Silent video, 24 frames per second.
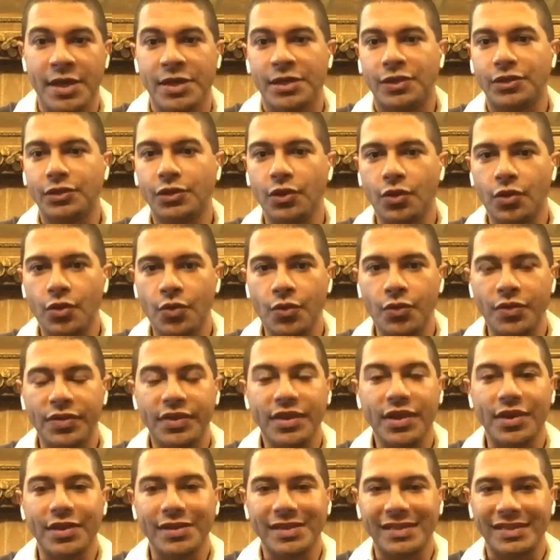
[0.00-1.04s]
So,
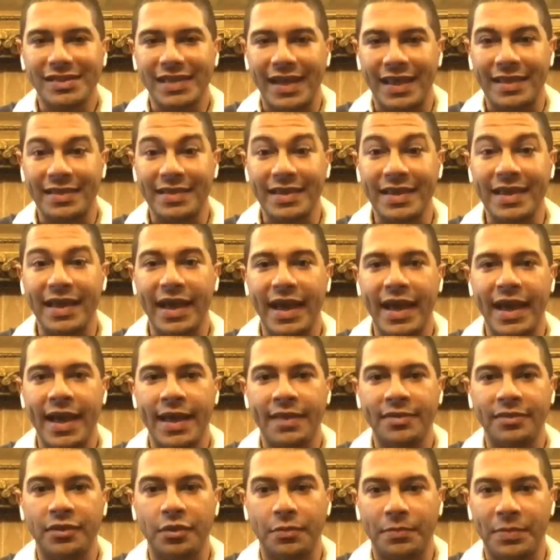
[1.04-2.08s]
they are standing
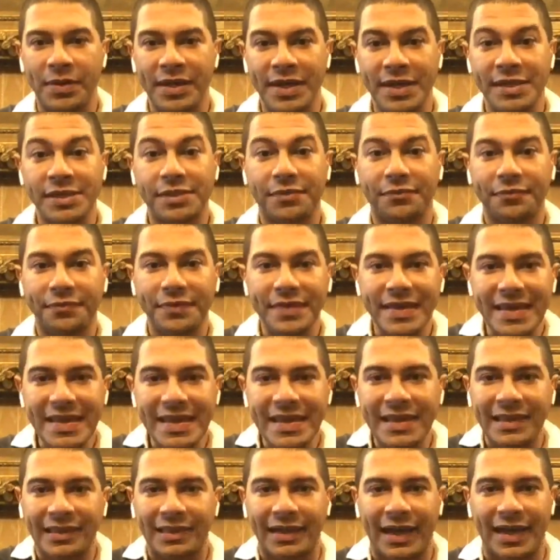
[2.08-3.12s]
and their brains
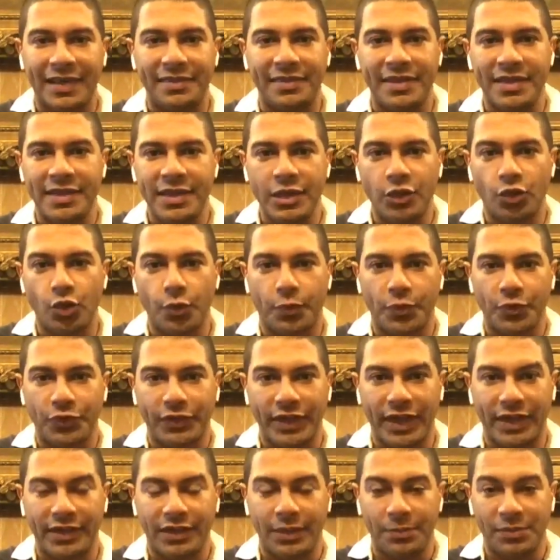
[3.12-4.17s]
feel like they need to
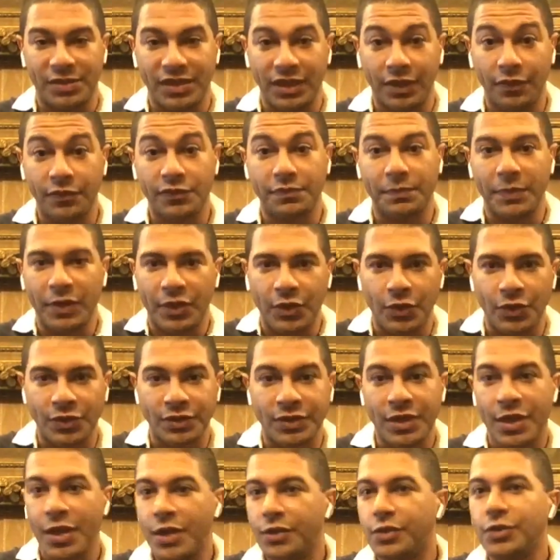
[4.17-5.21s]
protect themselves
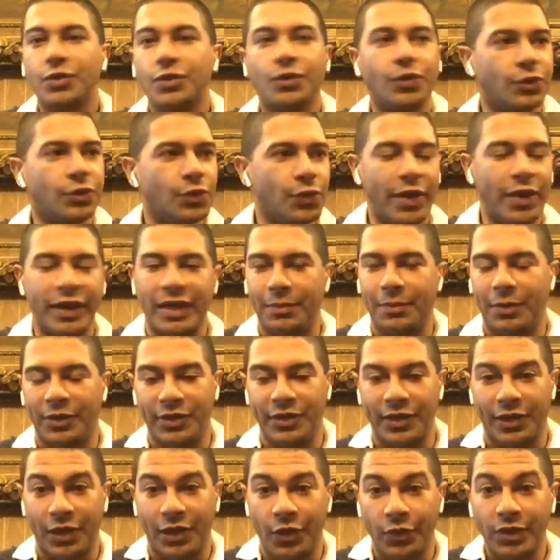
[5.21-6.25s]
because they do not know
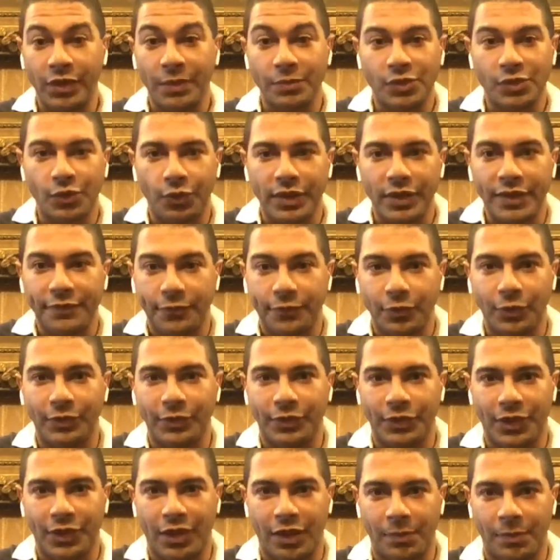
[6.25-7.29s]
anybody around them, so they fold
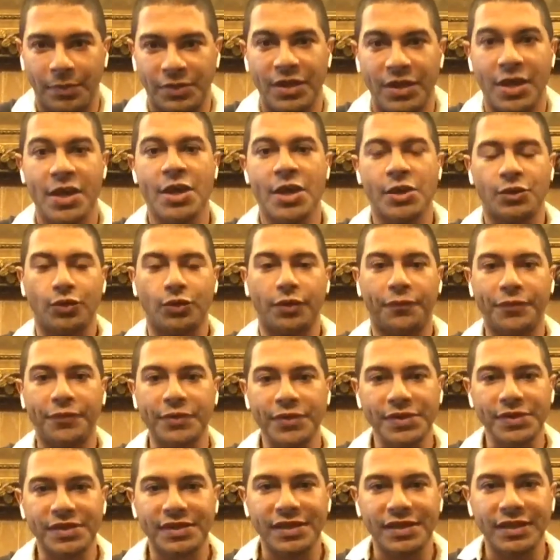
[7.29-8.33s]
their arms. So, the
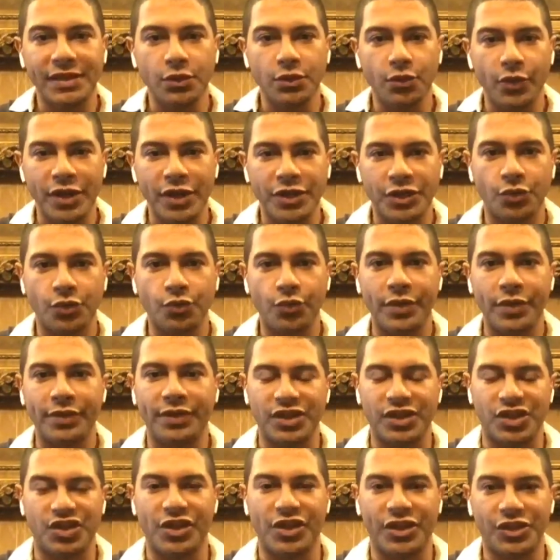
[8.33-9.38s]
first situation where
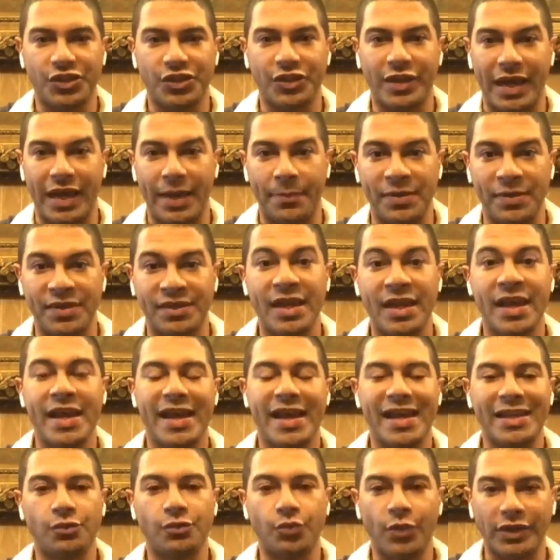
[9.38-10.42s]
this gesture happens
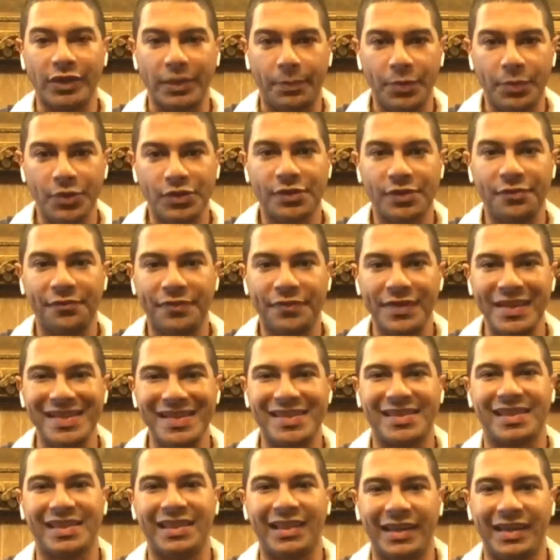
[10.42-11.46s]
is where the person
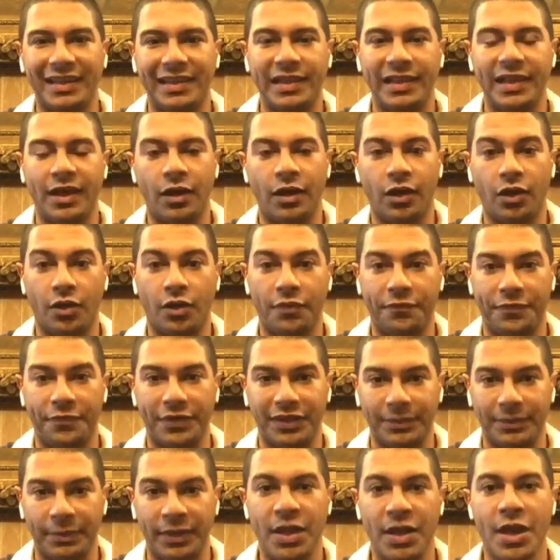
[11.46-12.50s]
feels slightly
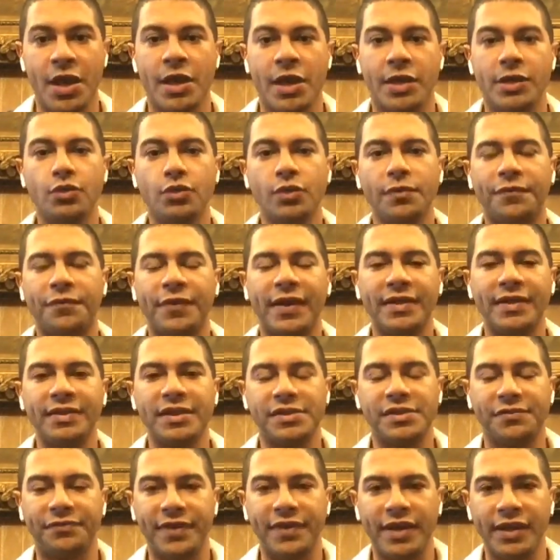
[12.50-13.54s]
uncomfortable. You will find
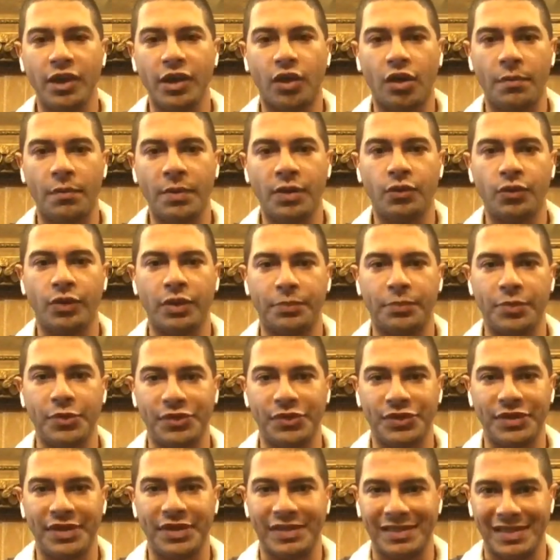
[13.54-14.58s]
this very common when a
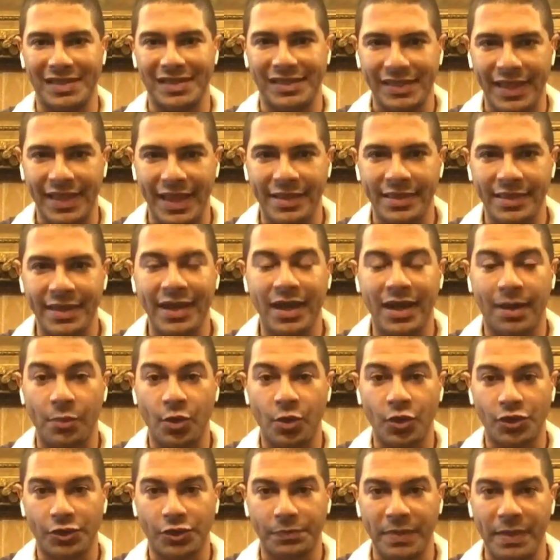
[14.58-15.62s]
person is standing
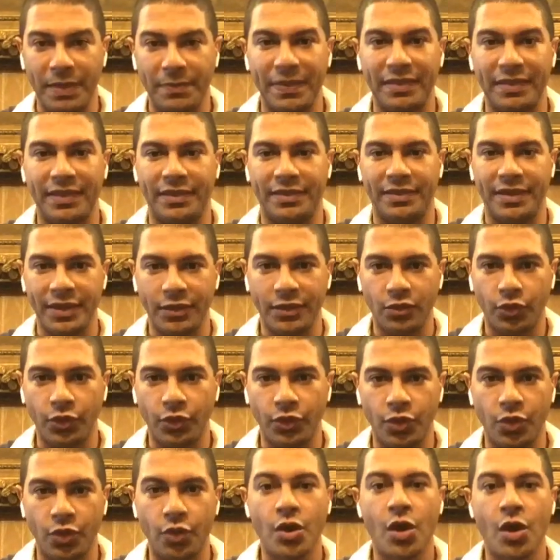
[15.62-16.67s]
amongst people that they
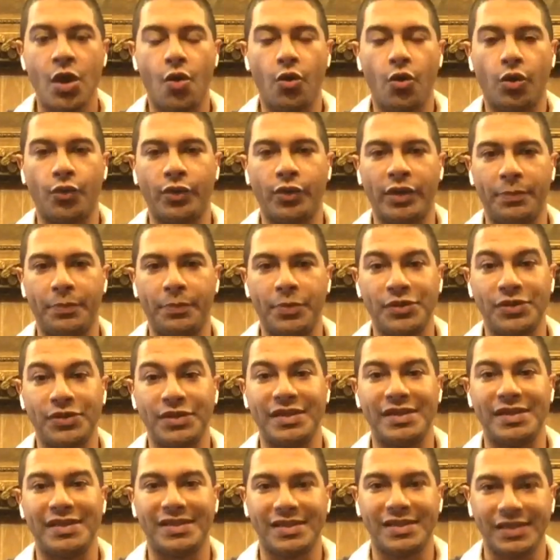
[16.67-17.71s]
don't know, or when a
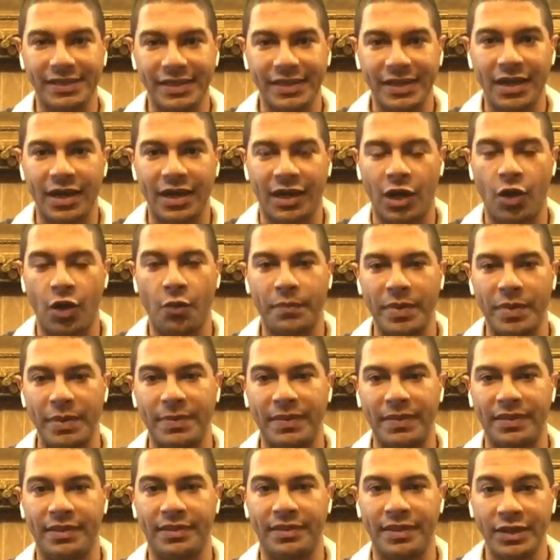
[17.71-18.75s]
person is sitting around
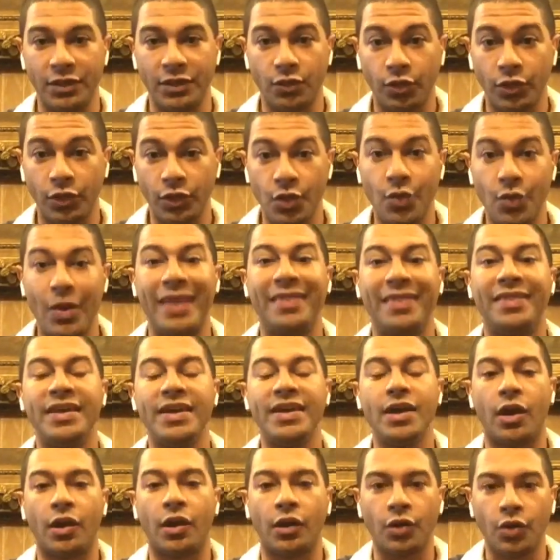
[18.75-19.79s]
people that they don't know and
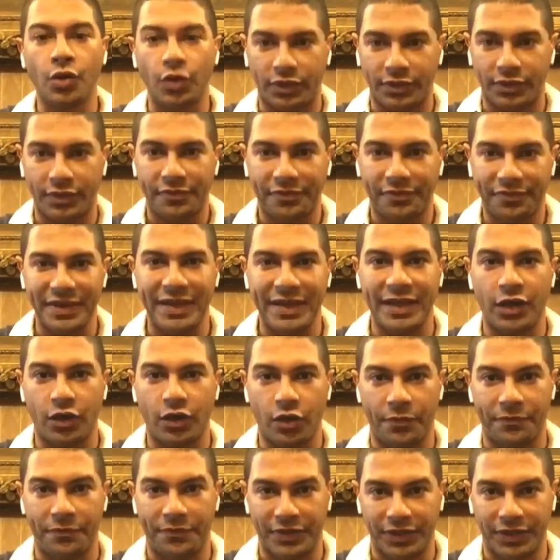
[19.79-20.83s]
they are not feeling
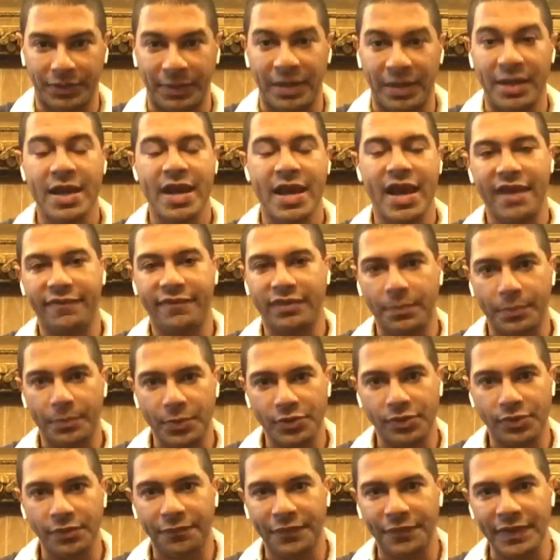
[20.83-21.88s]
comfortable. If the
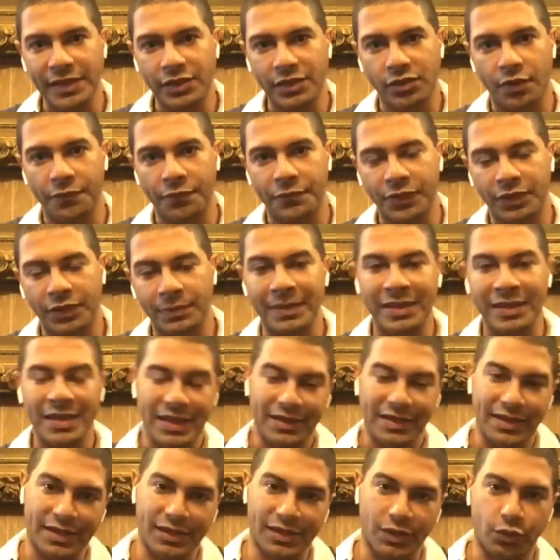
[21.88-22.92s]
person feels comfortable,
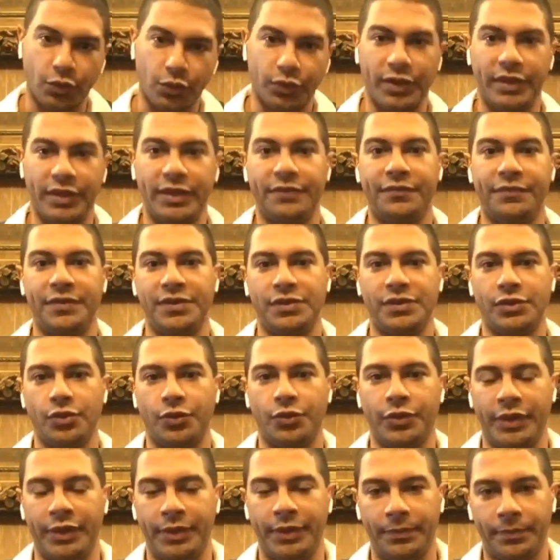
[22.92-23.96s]
that's a totally different
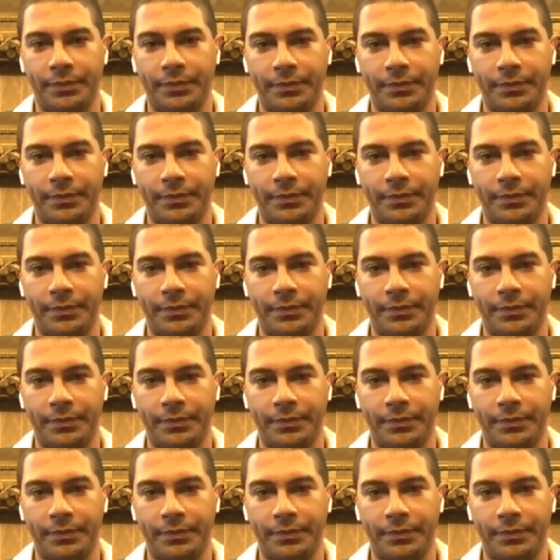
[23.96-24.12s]
story.